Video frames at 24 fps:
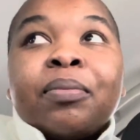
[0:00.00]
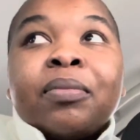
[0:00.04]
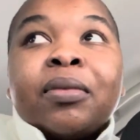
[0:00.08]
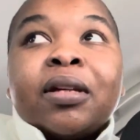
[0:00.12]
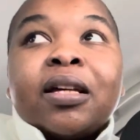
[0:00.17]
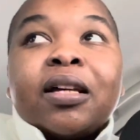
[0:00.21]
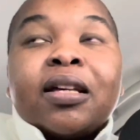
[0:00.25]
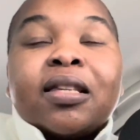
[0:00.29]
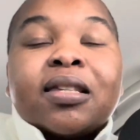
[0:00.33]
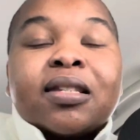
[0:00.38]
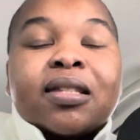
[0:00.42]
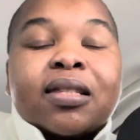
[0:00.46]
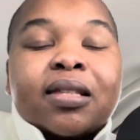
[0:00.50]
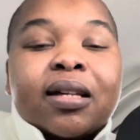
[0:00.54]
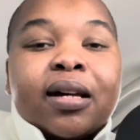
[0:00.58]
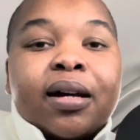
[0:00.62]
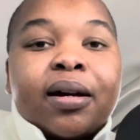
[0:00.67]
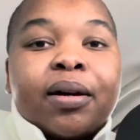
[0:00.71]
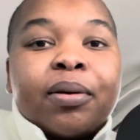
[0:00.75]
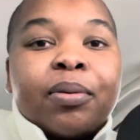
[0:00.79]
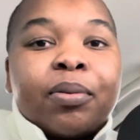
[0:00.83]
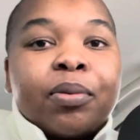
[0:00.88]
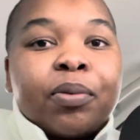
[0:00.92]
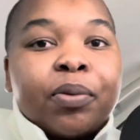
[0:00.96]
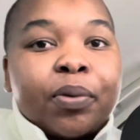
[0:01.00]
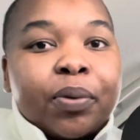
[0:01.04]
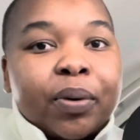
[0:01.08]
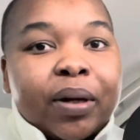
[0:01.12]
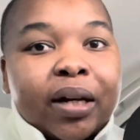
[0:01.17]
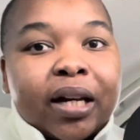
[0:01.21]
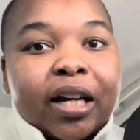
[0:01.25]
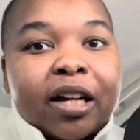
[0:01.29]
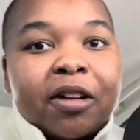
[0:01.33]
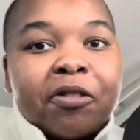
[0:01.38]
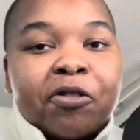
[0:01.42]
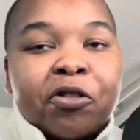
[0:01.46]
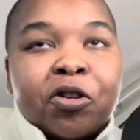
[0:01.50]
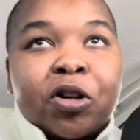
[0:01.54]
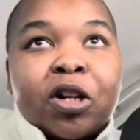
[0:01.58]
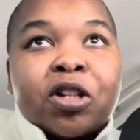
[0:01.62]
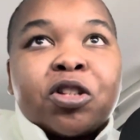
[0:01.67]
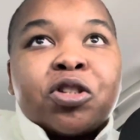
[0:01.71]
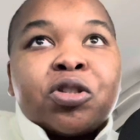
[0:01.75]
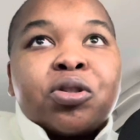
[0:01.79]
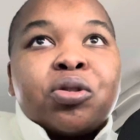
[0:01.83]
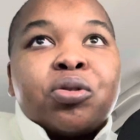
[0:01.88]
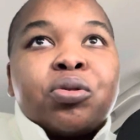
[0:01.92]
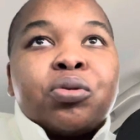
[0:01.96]
it's the weekend for
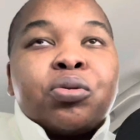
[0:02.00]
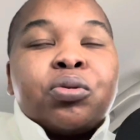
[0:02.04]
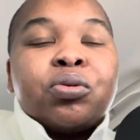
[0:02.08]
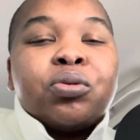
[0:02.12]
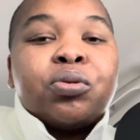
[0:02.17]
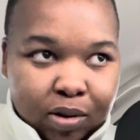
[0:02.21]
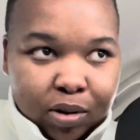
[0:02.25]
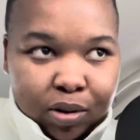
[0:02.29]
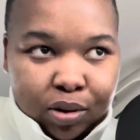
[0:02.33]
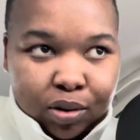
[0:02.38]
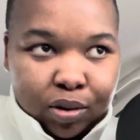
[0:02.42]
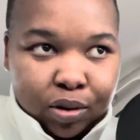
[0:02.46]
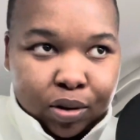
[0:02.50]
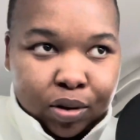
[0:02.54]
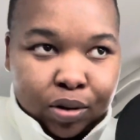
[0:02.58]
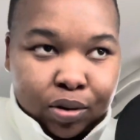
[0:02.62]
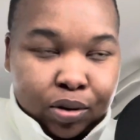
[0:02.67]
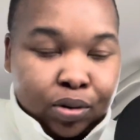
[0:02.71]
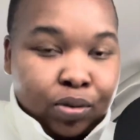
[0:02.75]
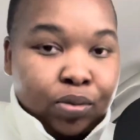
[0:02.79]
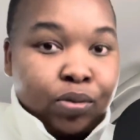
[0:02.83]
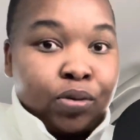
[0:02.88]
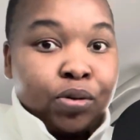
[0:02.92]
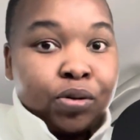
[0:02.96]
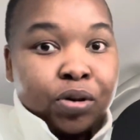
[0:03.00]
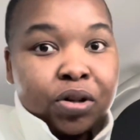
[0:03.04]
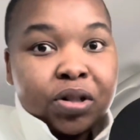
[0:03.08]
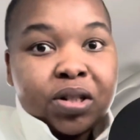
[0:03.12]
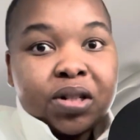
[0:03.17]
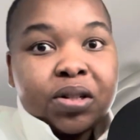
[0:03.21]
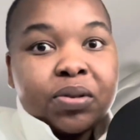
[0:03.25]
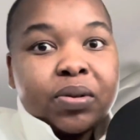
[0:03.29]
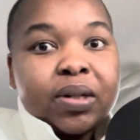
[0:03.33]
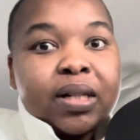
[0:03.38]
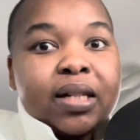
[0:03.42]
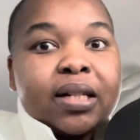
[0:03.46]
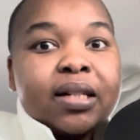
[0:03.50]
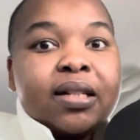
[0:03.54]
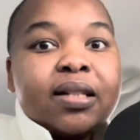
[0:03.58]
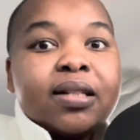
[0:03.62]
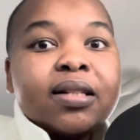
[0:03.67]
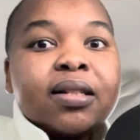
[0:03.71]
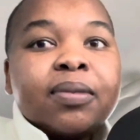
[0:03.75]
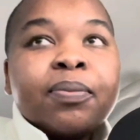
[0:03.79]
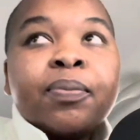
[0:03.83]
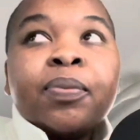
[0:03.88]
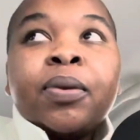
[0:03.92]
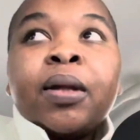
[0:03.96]
us to do
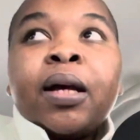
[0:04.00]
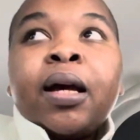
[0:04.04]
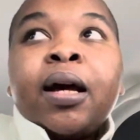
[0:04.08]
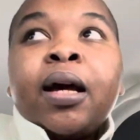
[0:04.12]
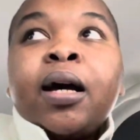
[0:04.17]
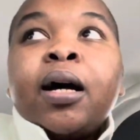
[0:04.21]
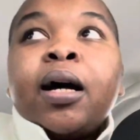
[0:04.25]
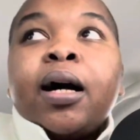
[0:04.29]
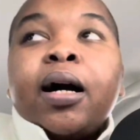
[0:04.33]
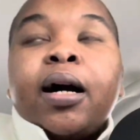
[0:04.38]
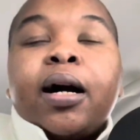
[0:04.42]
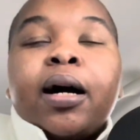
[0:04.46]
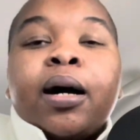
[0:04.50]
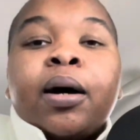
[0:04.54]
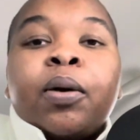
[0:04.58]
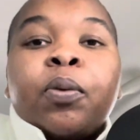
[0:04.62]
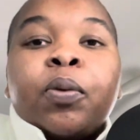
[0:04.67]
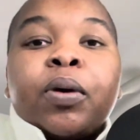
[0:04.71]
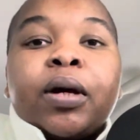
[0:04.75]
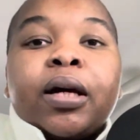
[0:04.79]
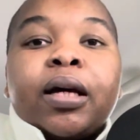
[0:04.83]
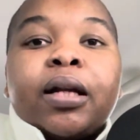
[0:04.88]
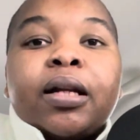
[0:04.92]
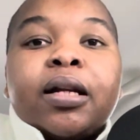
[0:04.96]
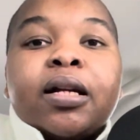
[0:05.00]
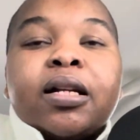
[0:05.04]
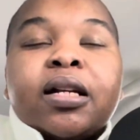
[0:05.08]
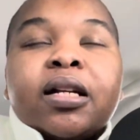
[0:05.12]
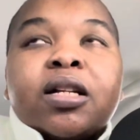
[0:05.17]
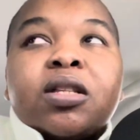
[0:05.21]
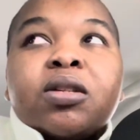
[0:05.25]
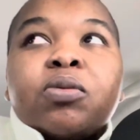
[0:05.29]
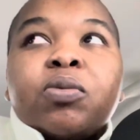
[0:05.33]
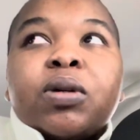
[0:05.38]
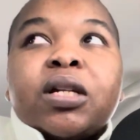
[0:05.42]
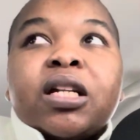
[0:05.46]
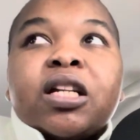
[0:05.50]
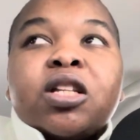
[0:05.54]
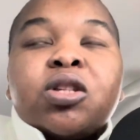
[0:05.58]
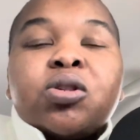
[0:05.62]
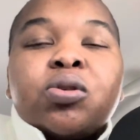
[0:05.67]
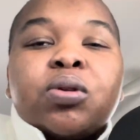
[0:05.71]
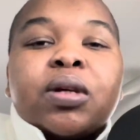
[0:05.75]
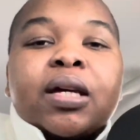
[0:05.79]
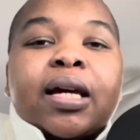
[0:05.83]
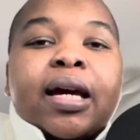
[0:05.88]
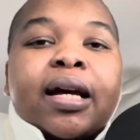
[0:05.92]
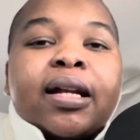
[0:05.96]
groceries. We need
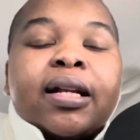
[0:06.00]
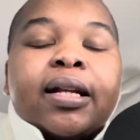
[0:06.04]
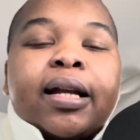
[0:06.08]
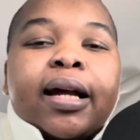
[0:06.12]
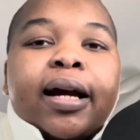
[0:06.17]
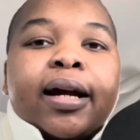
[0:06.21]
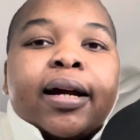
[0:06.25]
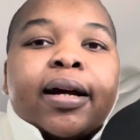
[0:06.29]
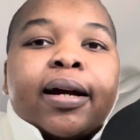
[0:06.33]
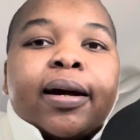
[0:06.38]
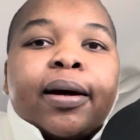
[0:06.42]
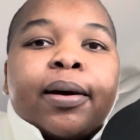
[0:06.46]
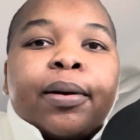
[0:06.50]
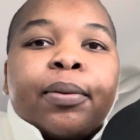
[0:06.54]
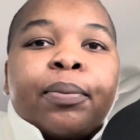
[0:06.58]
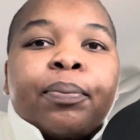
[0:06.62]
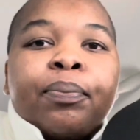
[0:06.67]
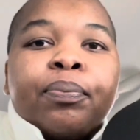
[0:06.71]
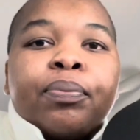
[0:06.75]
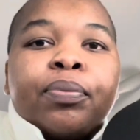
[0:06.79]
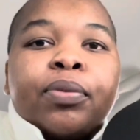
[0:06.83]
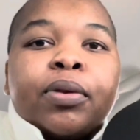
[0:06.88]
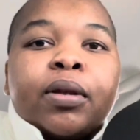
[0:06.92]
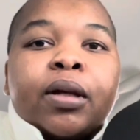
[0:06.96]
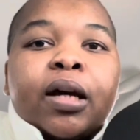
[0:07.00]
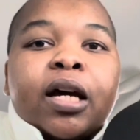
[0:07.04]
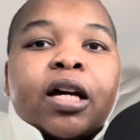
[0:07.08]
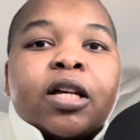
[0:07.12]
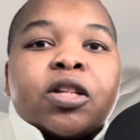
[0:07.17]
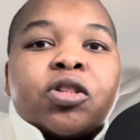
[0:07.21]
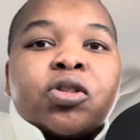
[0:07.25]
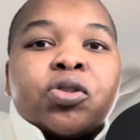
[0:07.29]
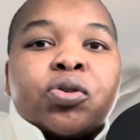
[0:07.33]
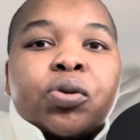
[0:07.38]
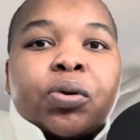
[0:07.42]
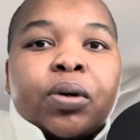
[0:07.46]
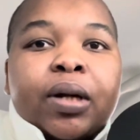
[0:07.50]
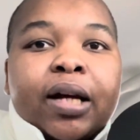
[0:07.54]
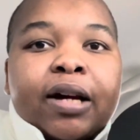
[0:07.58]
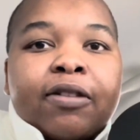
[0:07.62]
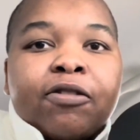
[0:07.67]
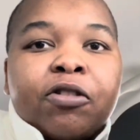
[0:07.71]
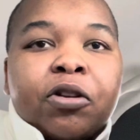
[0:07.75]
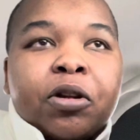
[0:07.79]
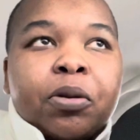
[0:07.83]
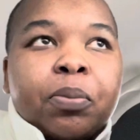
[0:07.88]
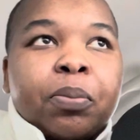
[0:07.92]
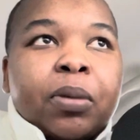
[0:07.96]
to get like a stroller
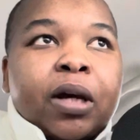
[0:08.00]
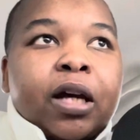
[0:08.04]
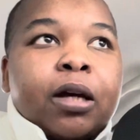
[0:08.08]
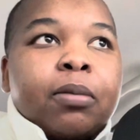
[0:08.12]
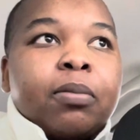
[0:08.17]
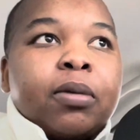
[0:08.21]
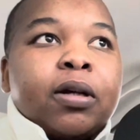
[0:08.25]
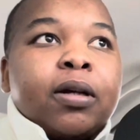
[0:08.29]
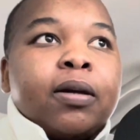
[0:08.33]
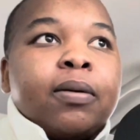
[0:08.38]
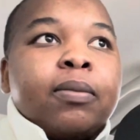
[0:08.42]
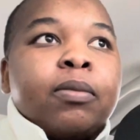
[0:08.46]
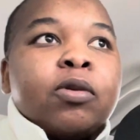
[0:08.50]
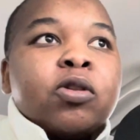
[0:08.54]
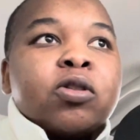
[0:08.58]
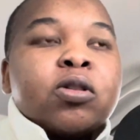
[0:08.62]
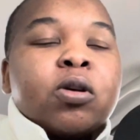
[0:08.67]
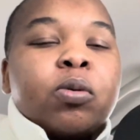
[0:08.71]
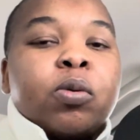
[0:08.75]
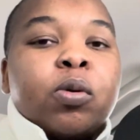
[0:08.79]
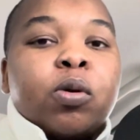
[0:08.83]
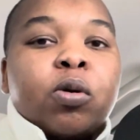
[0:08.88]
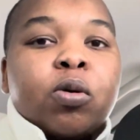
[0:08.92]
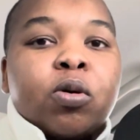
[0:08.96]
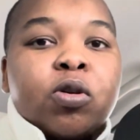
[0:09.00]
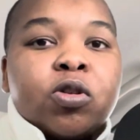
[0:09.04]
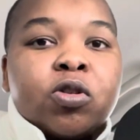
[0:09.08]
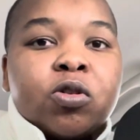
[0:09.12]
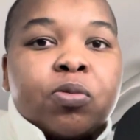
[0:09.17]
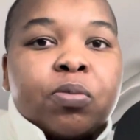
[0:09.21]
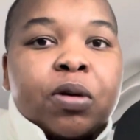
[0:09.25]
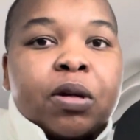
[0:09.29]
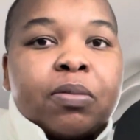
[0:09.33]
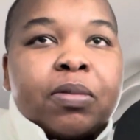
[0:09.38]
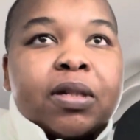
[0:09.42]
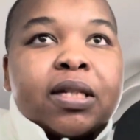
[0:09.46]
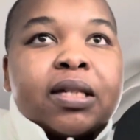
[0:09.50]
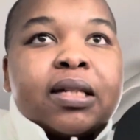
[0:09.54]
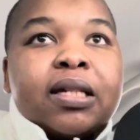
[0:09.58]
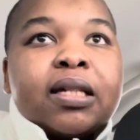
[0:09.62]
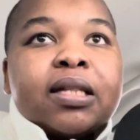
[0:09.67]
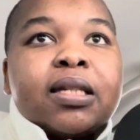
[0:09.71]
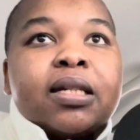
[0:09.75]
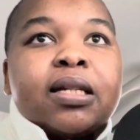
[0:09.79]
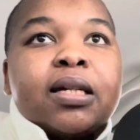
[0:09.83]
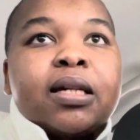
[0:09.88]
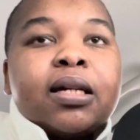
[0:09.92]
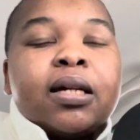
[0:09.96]
for the baby. So we'll go to Baby
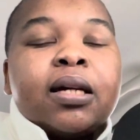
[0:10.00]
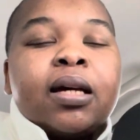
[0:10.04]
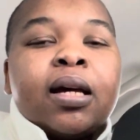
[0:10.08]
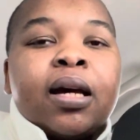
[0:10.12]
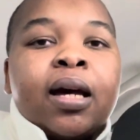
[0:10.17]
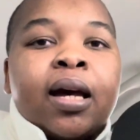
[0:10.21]
City